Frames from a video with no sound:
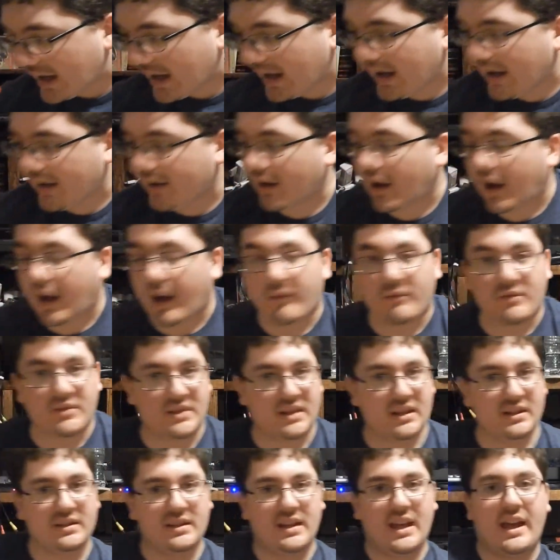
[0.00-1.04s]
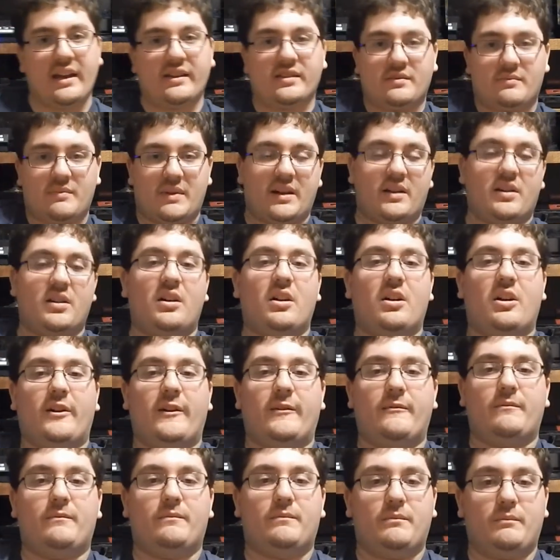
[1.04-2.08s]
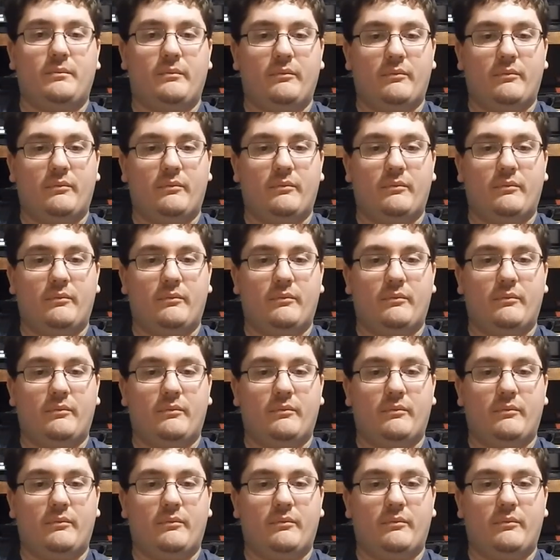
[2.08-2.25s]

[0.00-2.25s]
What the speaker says: I was getting gas in my car, and